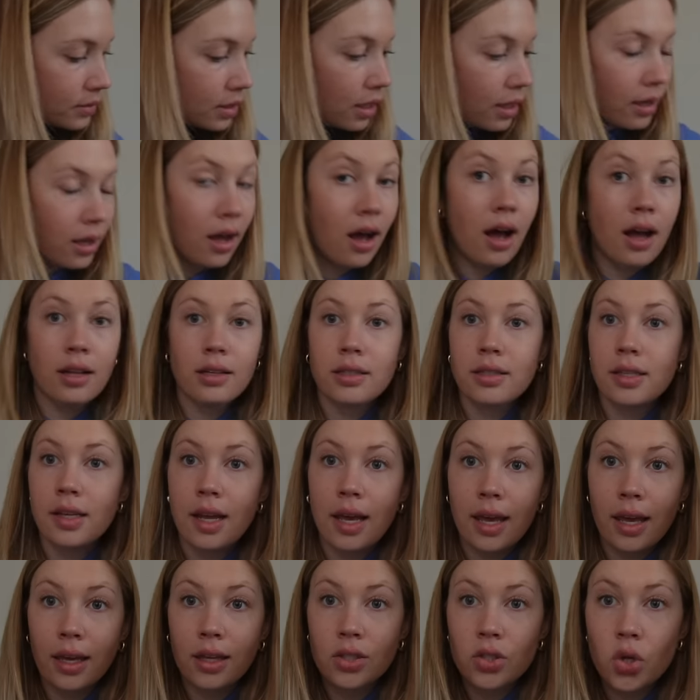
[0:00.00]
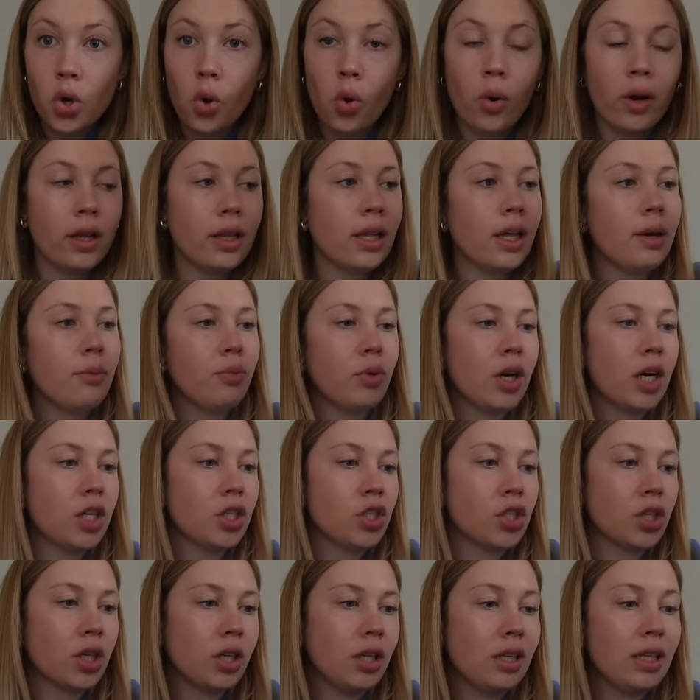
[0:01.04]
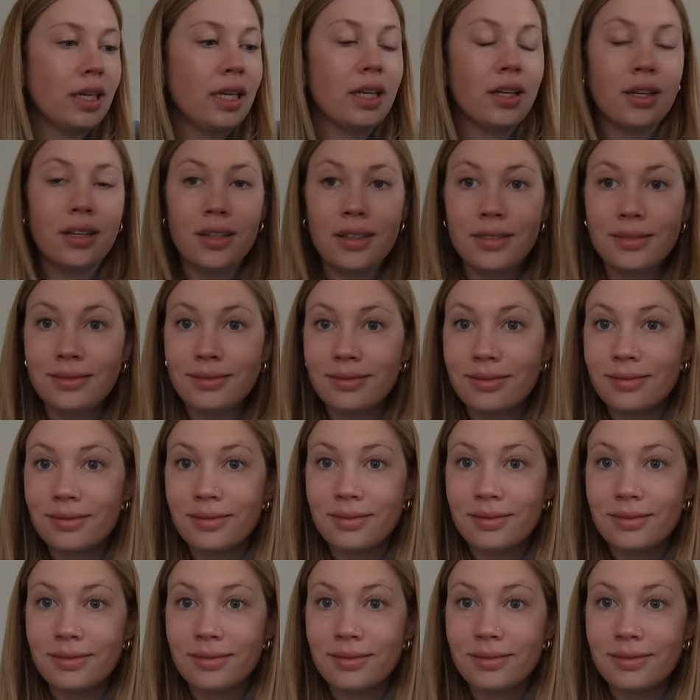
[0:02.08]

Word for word: I got a toilet brush cleaner.